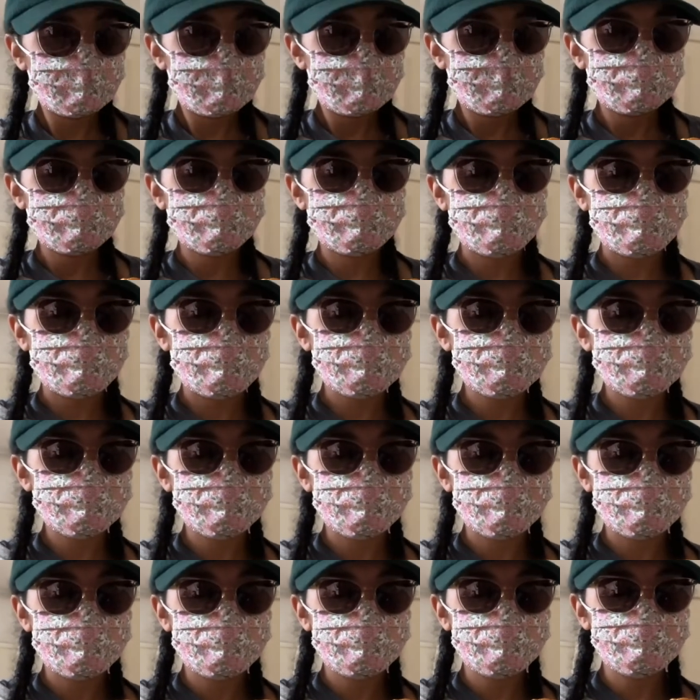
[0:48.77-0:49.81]
the price
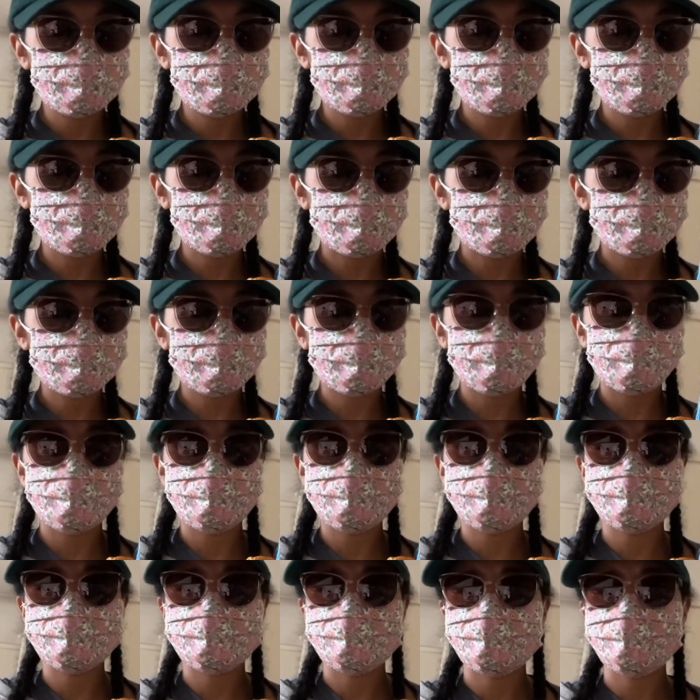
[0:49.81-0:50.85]
range dropped
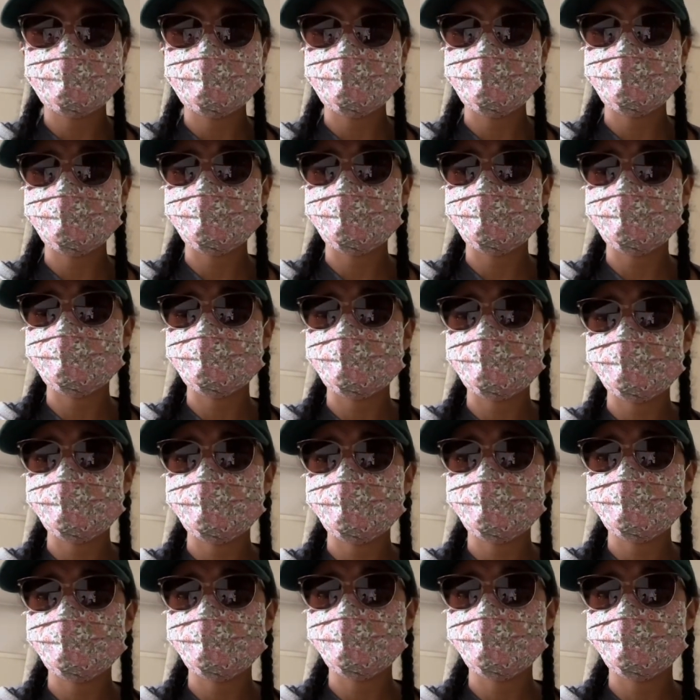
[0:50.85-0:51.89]
from, I think it's from
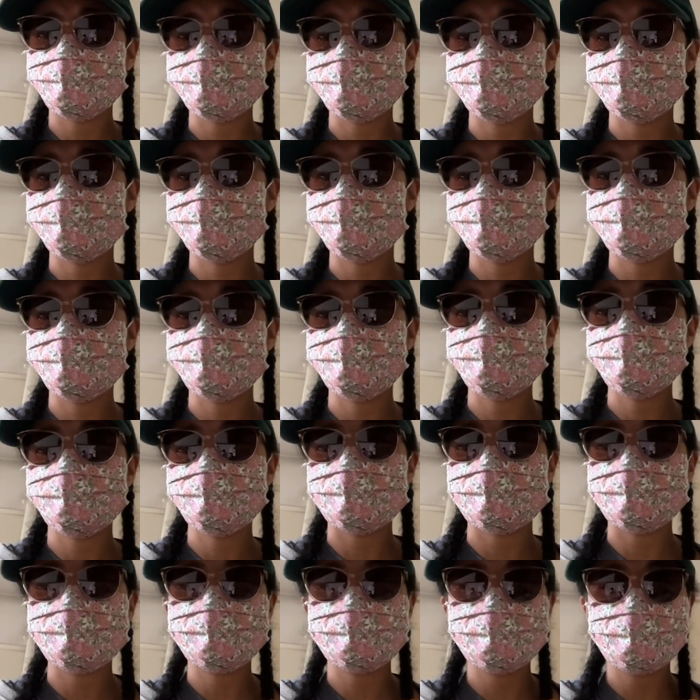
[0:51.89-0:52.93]
23 to
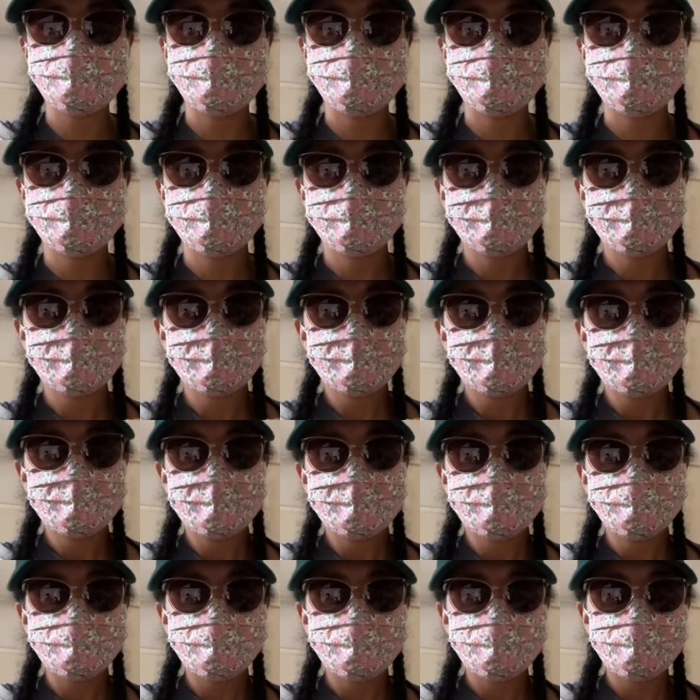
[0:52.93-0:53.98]
19.
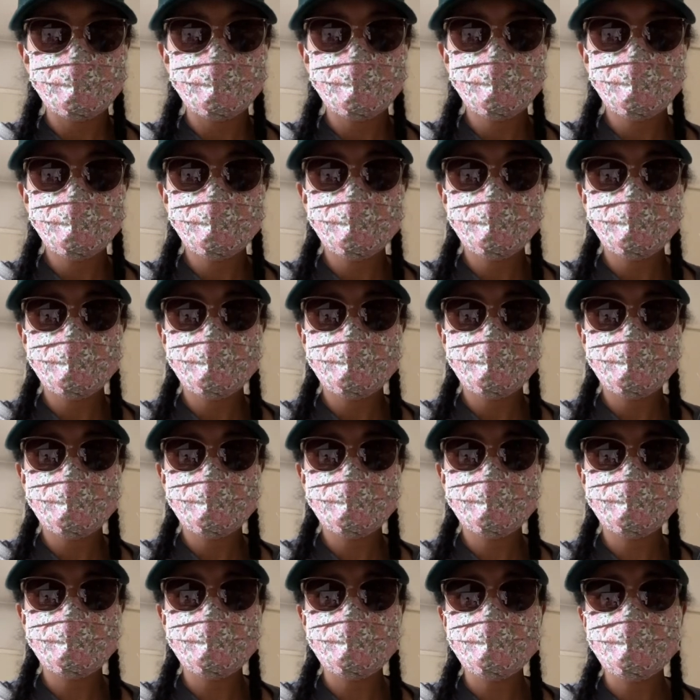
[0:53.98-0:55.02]
So
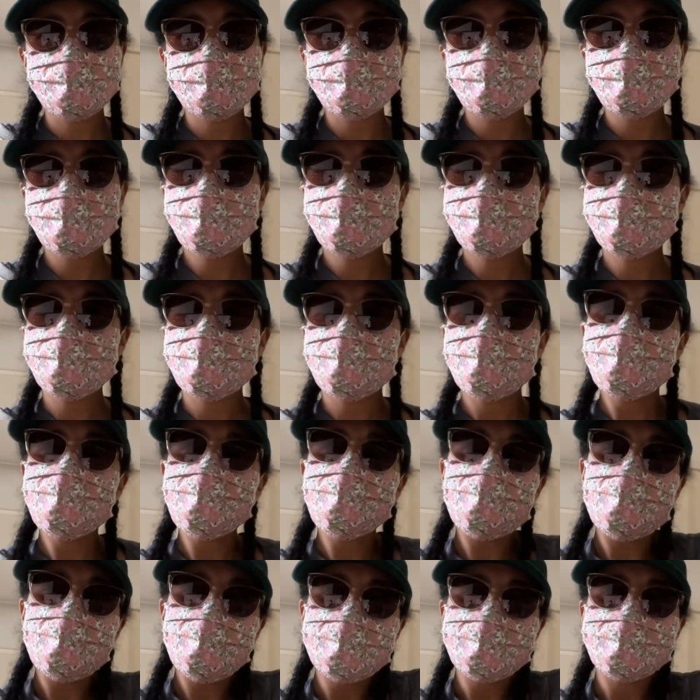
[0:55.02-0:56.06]
for a
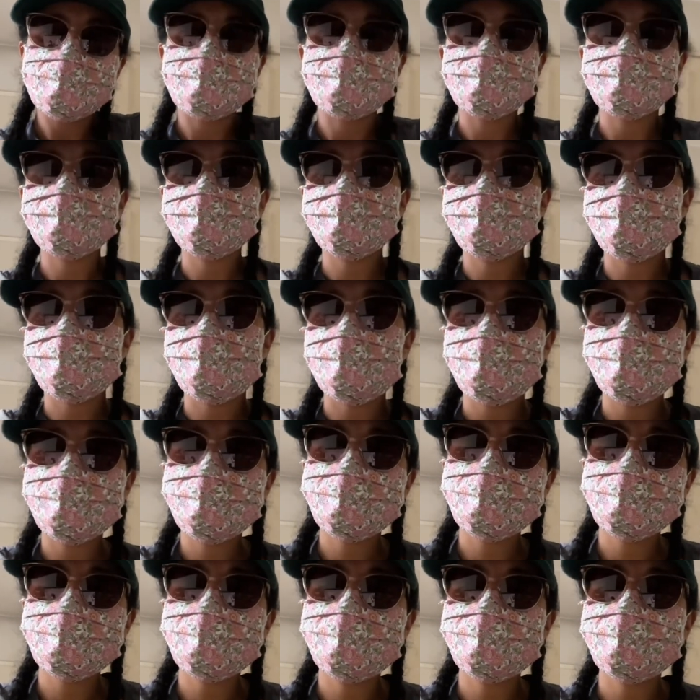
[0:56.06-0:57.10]
while, I was
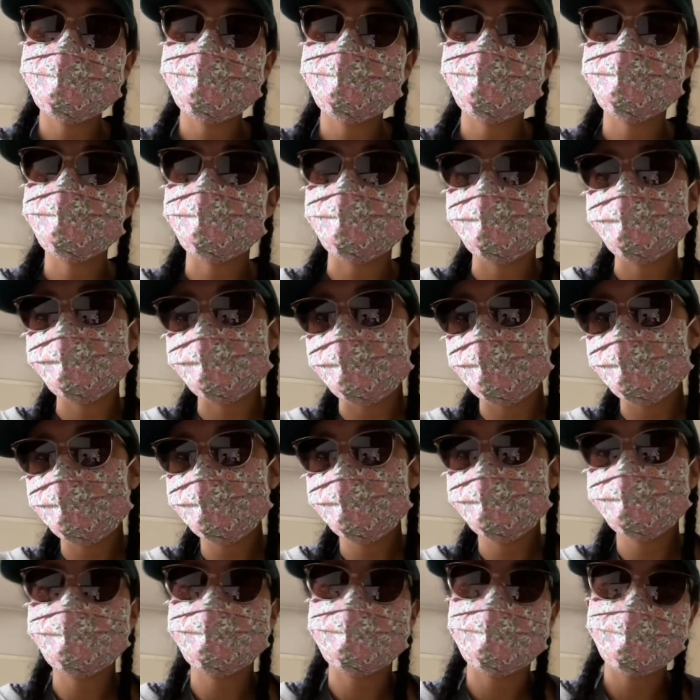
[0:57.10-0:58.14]
thinking, should I buy her?
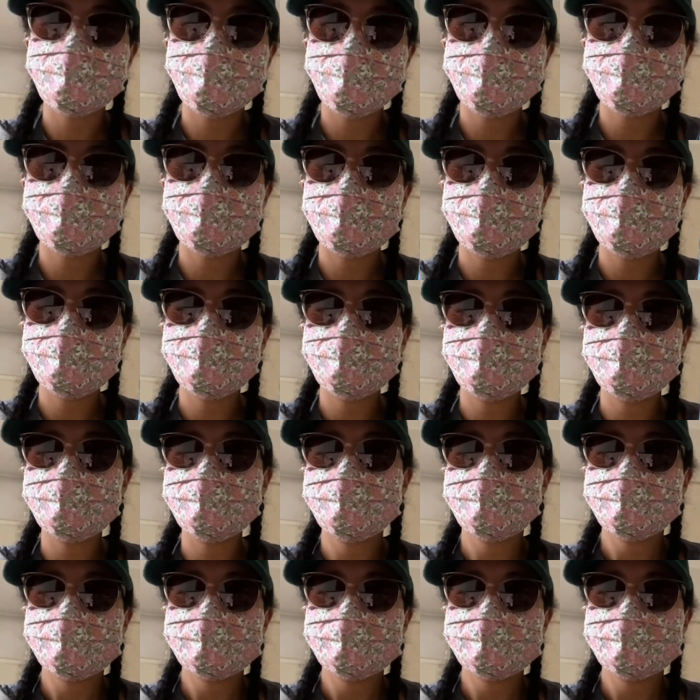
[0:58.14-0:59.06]
Should I not buy her?